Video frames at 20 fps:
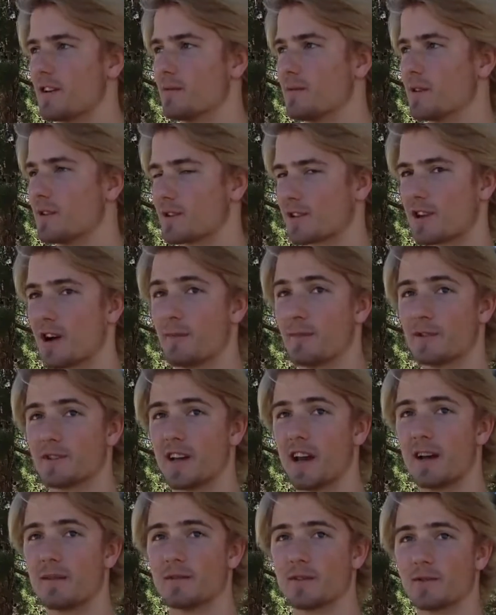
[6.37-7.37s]
Um, there's a couple
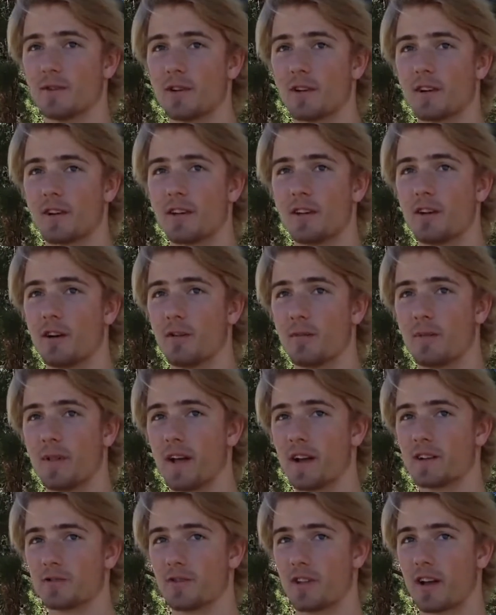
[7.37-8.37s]
times where you know
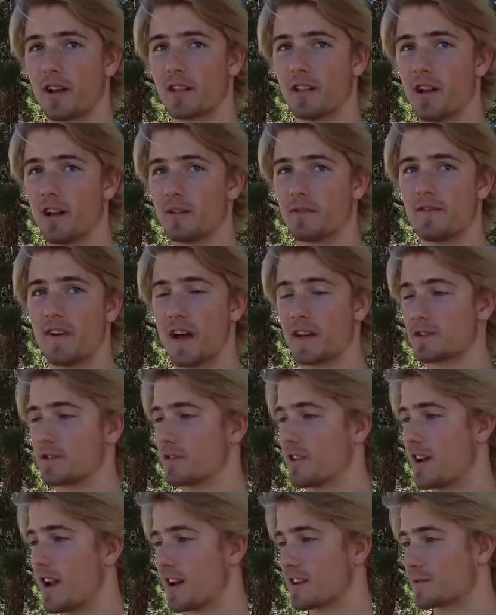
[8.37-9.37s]
players were like a lot
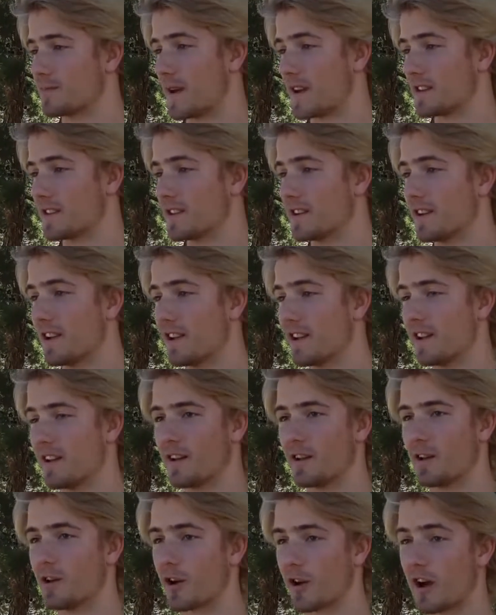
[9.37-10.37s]
faster than I expected, and
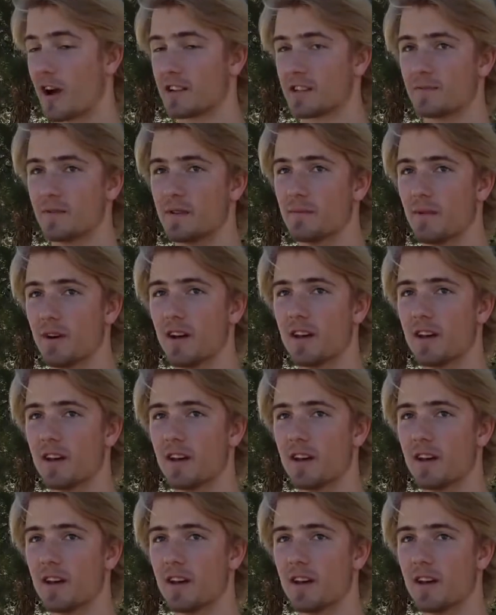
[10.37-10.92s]
uh, you know it got to me.